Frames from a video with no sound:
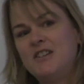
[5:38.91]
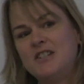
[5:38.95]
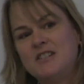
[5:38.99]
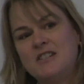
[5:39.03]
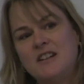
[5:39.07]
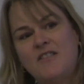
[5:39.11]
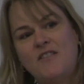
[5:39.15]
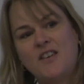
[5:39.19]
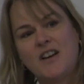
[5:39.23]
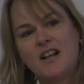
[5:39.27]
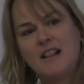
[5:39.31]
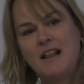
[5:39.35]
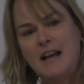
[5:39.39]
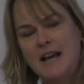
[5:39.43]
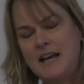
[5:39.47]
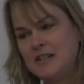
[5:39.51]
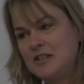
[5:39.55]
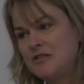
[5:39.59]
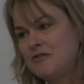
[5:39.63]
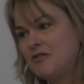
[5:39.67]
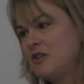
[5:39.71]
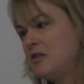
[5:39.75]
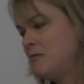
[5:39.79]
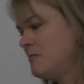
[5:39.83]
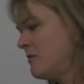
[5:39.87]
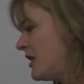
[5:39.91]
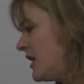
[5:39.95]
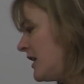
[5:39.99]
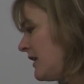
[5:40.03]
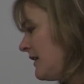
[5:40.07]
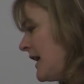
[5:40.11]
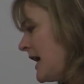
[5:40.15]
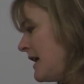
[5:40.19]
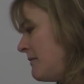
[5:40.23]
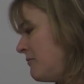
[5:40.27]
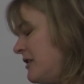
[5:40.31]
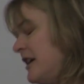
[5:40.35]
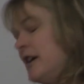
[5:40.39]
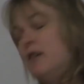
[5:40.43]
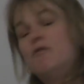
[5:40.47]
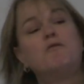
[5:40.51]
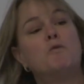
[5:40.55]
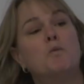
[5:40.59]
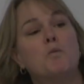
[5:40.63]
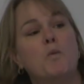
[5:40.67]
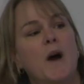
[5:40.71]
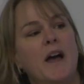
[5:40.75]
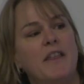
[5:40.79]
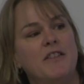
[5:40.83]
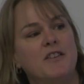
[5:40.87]
yourself a classroom or a library
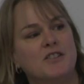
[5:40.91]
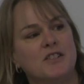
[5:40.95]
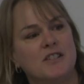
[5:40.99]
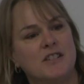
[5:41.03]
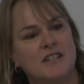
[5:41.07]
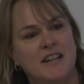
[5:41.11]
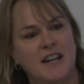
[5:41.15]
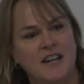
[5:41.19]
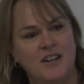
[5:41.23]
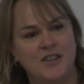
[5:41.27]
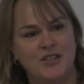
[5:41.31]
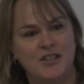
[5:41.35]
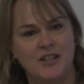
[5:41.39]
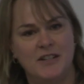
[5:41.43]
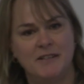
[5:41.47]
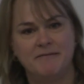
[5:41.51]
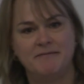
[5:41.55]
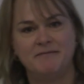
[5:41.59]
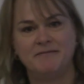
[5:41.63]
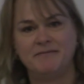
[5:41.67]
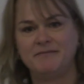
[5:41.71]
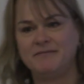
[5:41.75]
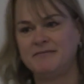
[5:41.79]
weather station.